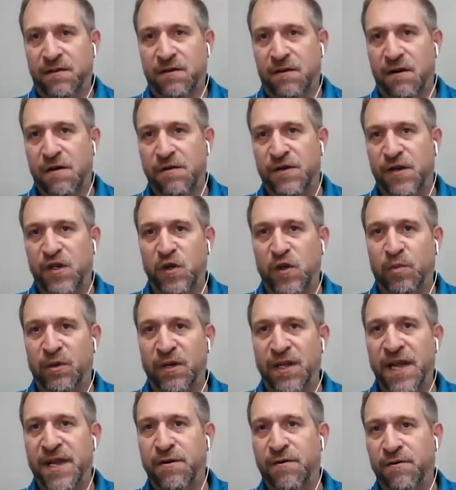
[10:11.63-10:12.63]
are
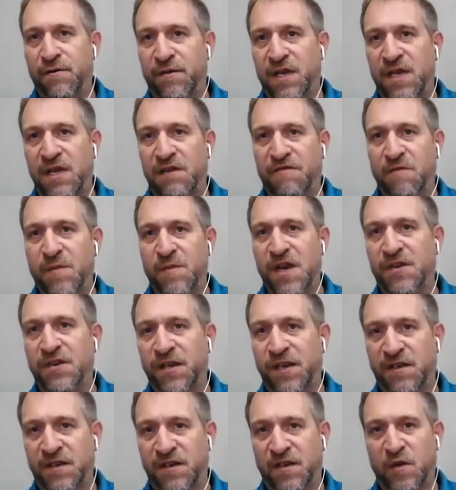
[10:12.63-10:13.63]
displayed, or the information
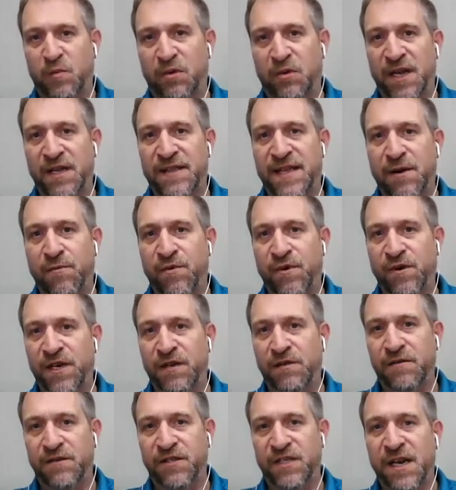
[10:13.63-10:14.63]
gets displayed that we're
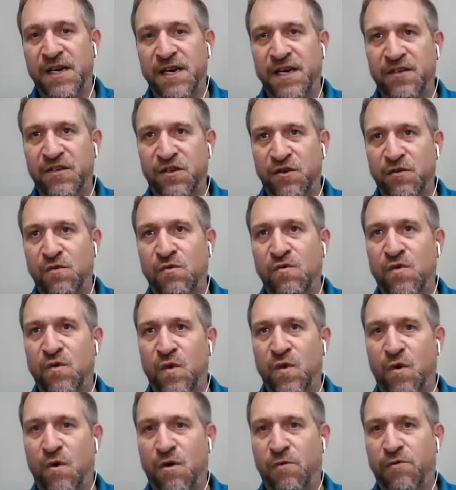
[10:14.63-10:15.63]
either sending to
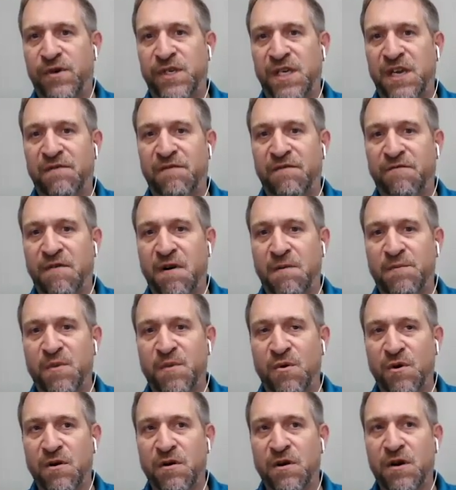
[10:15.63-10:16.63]
or receiving from the
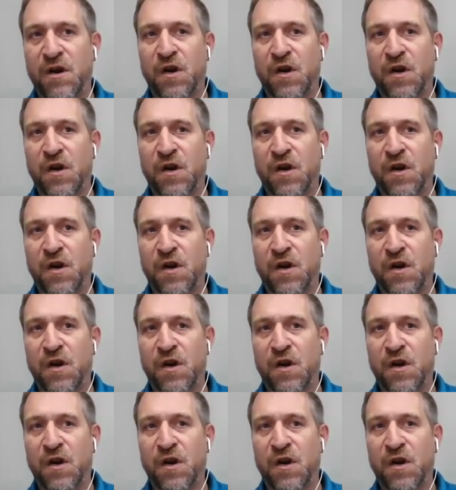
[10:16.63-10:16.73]
motor,